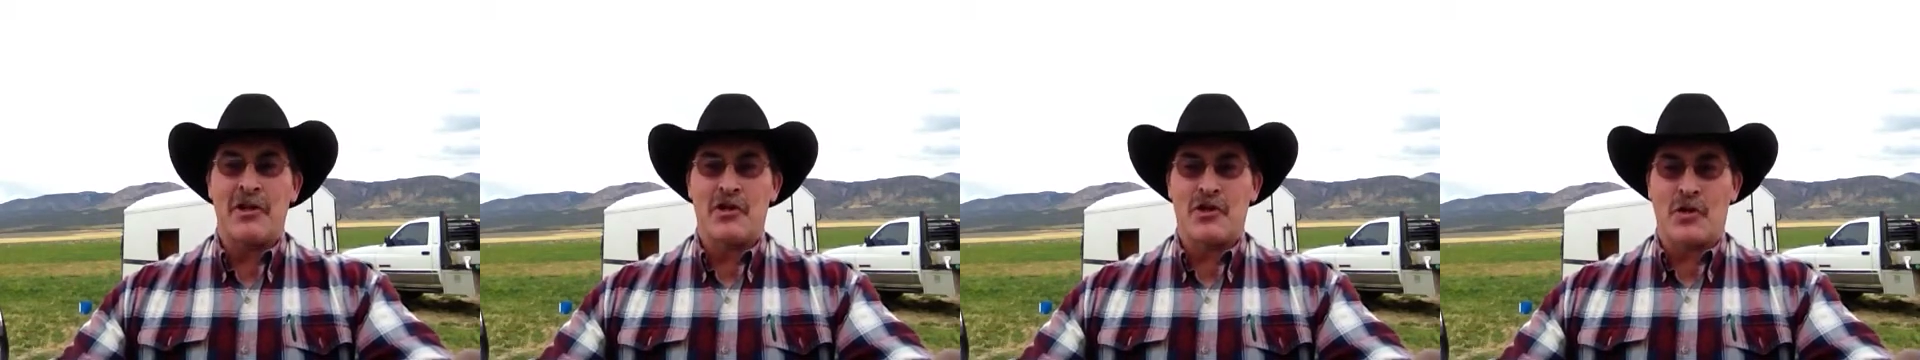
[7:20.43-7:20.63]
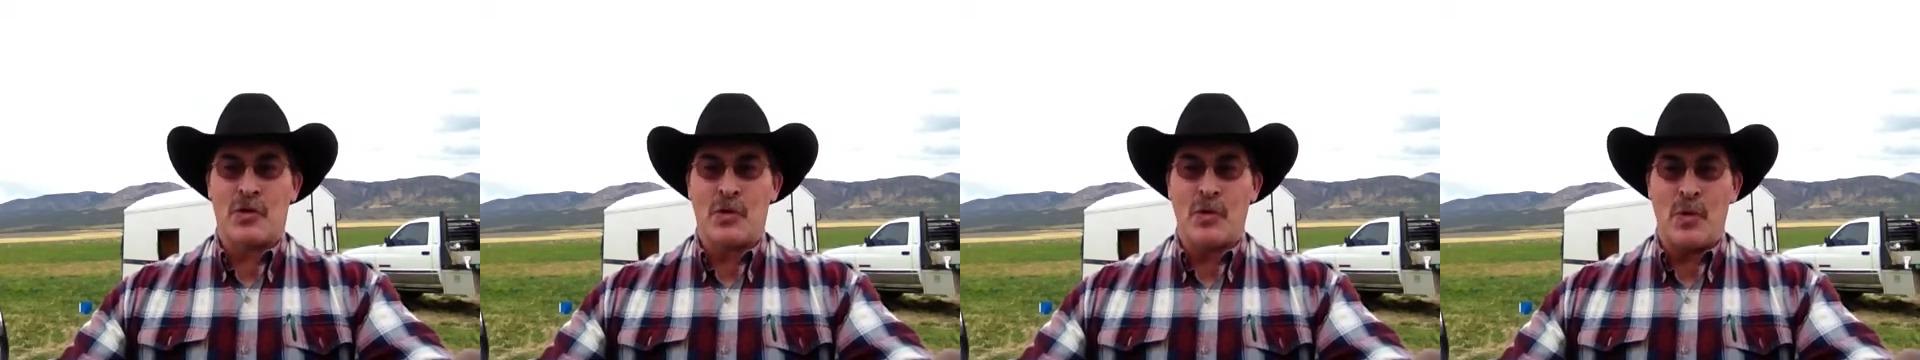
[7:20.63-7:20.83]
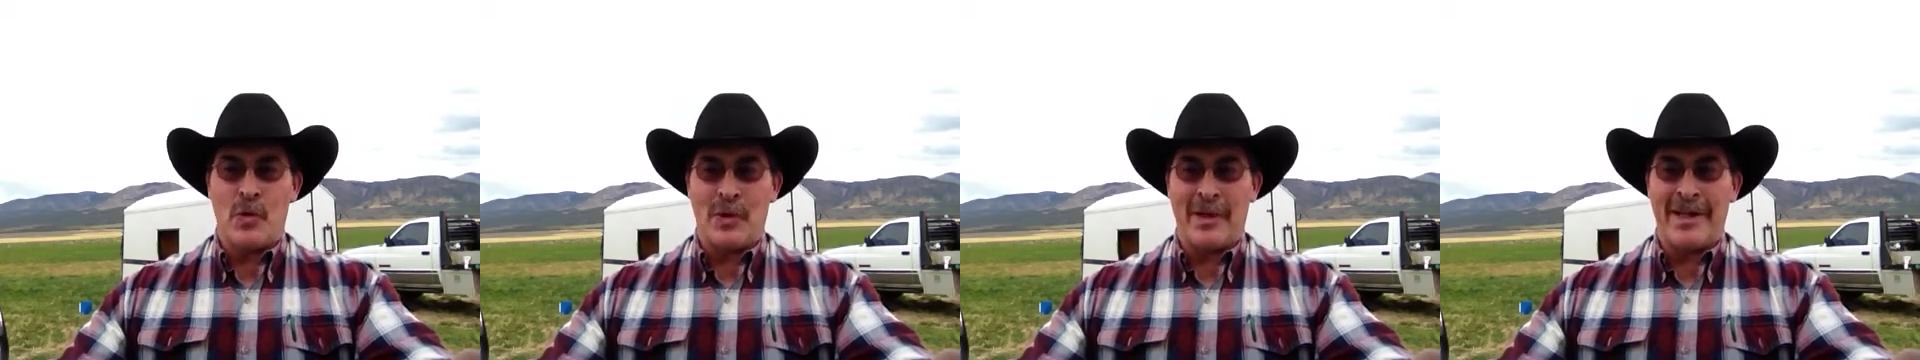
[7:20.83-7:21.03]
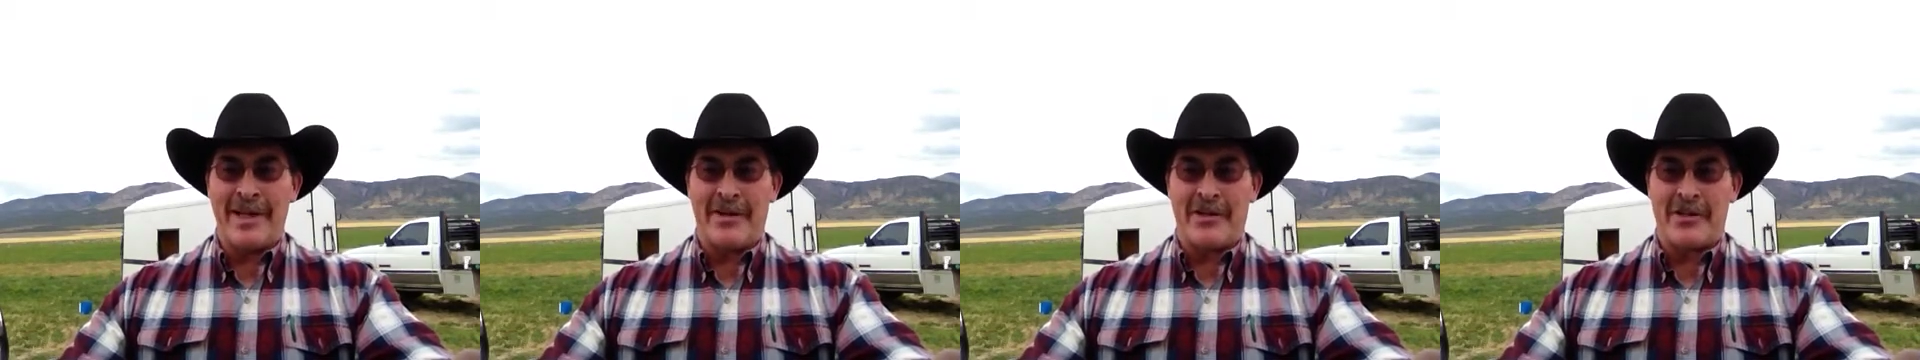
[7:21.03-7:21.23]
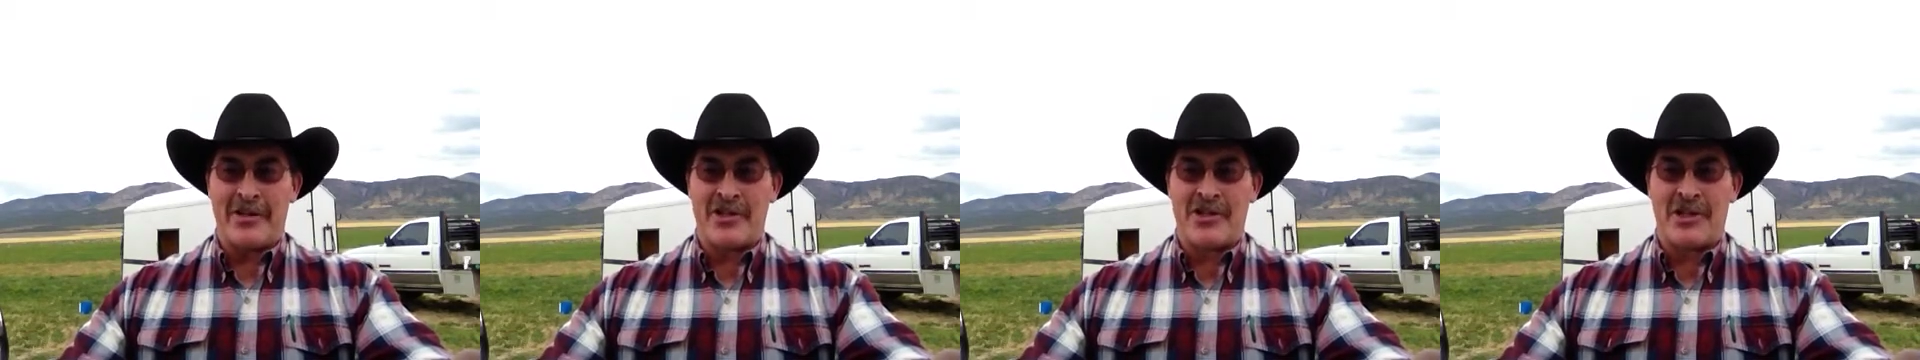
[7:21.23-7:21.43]
true
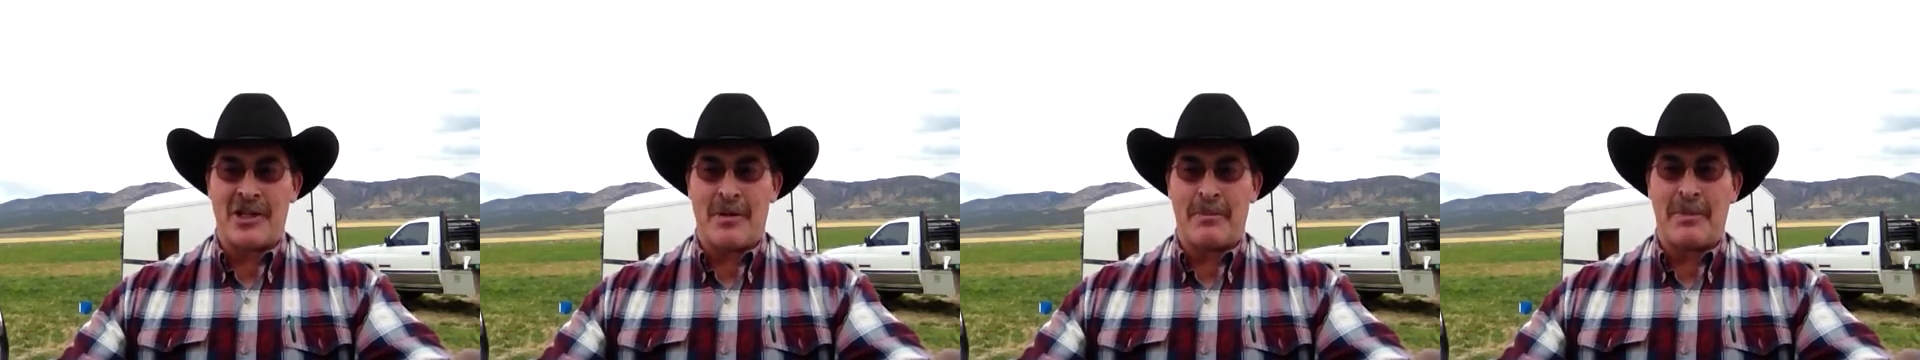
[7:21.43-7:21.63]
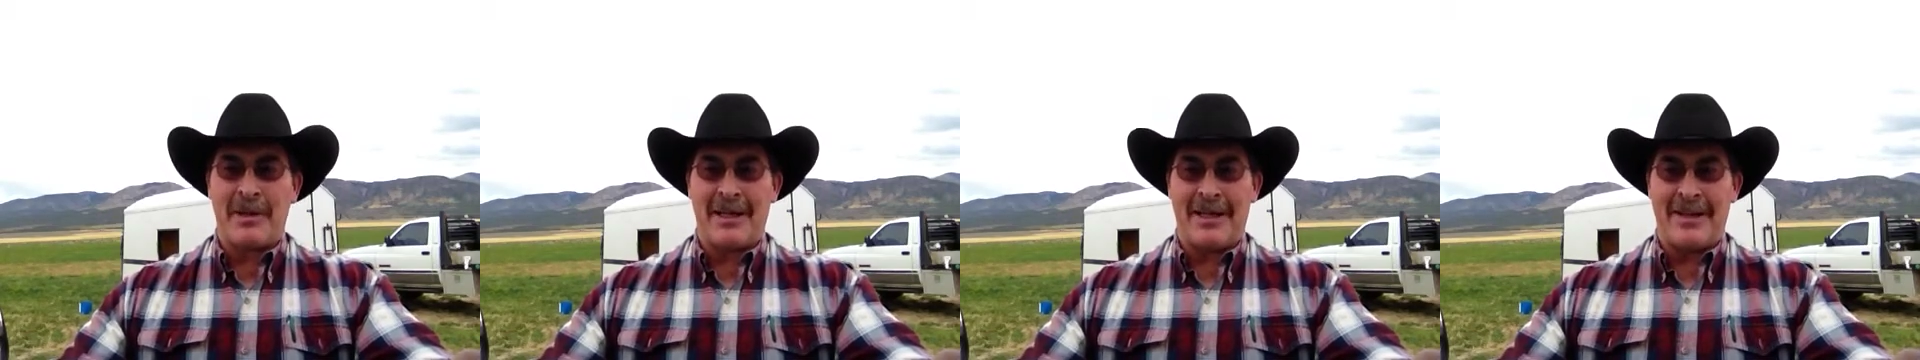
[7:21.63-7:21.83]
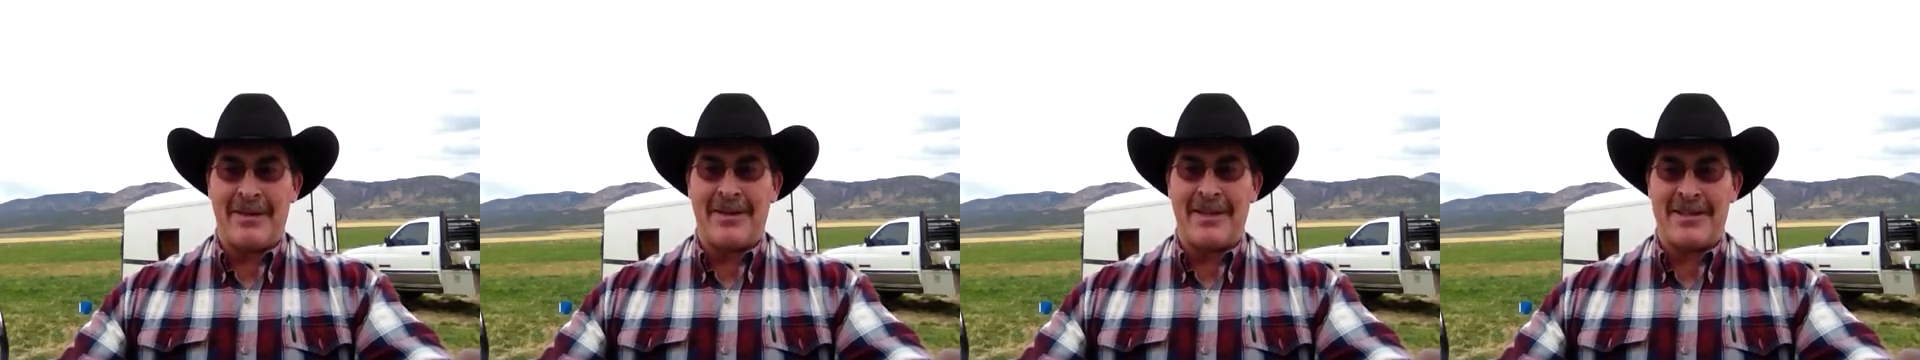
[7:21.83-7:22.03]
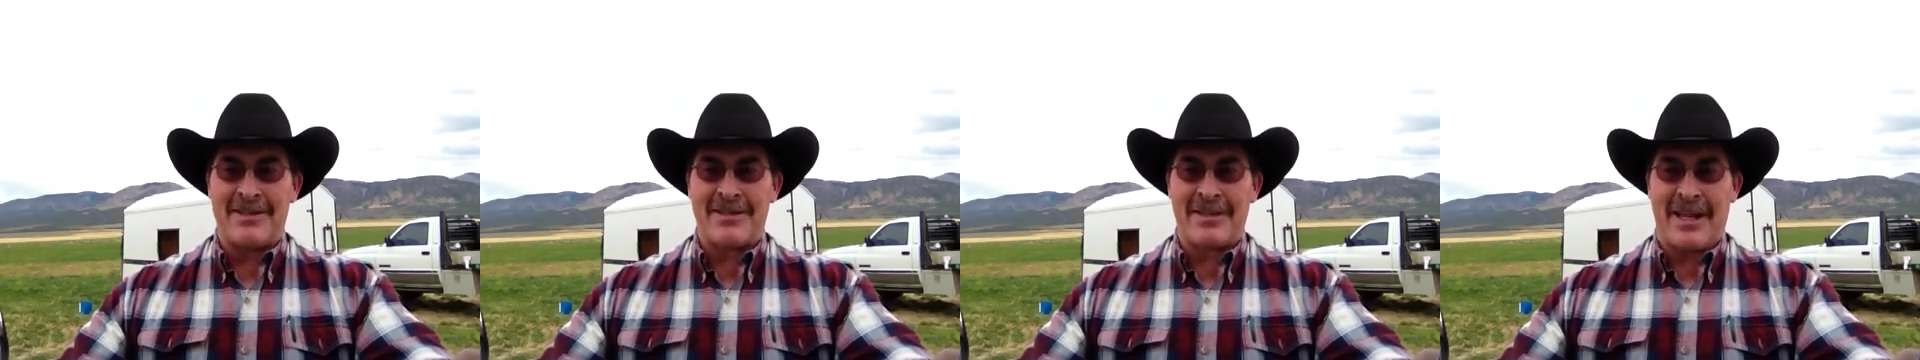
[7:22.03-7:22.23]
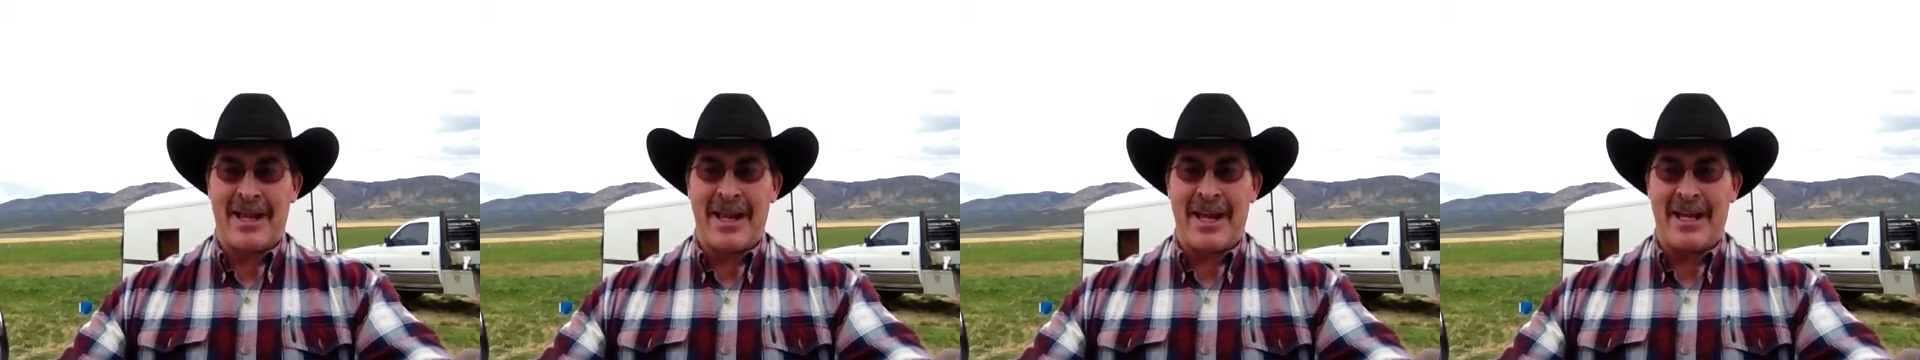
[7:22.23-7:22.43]
leadership in
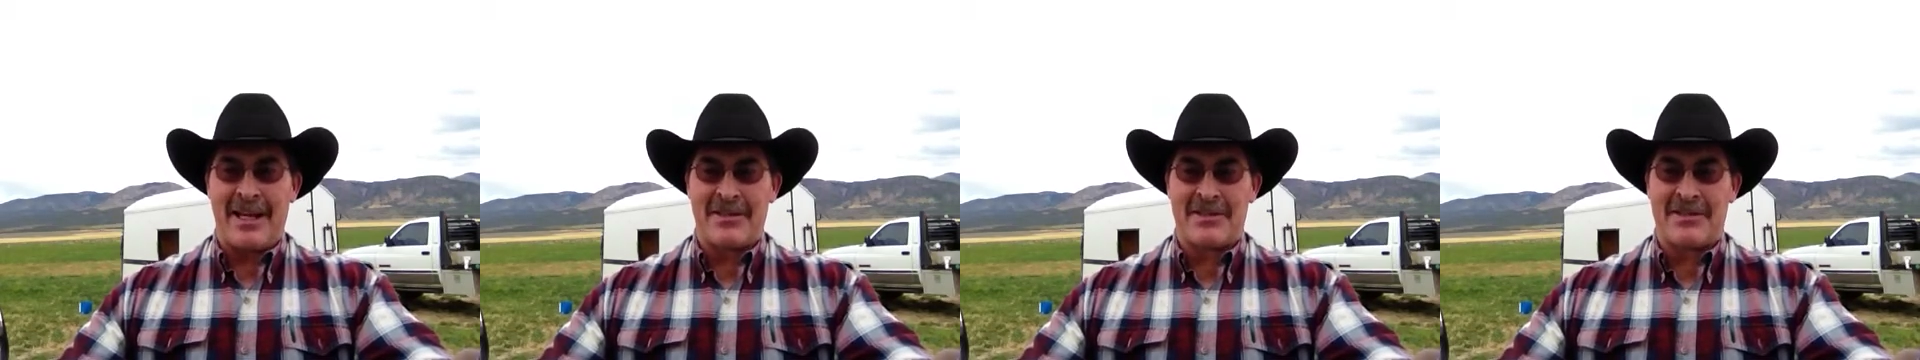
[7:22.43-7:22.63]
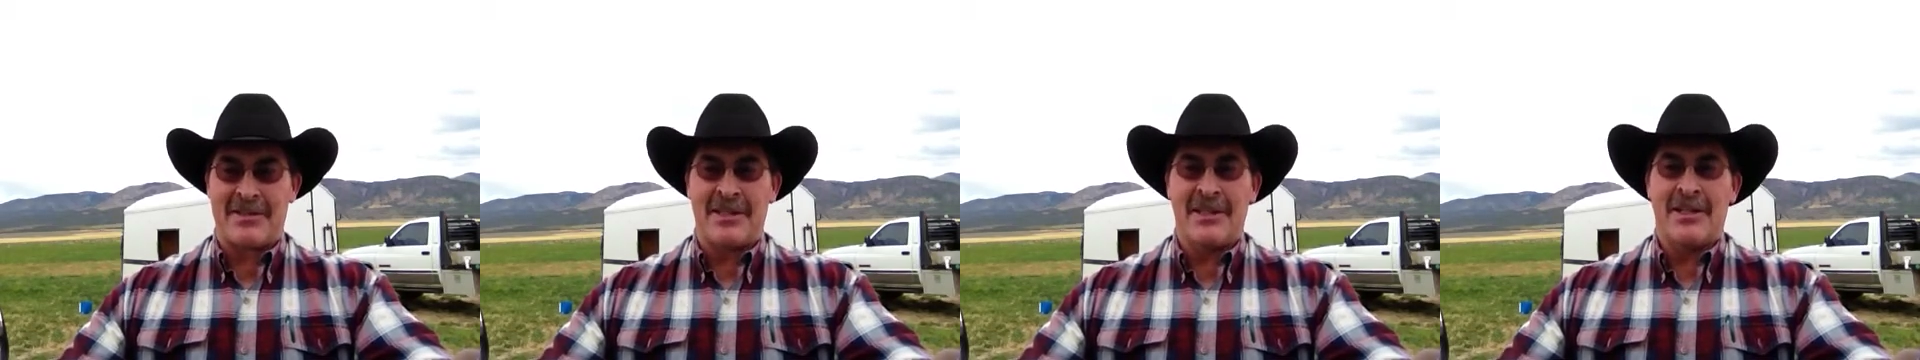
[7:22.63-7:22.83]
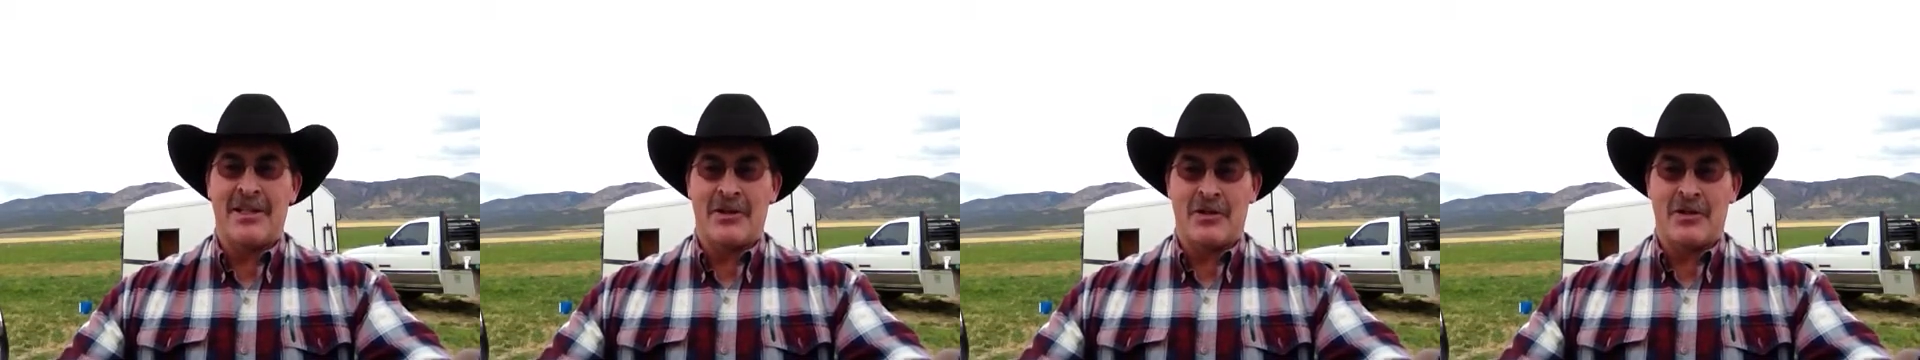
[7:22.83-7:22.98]
this case.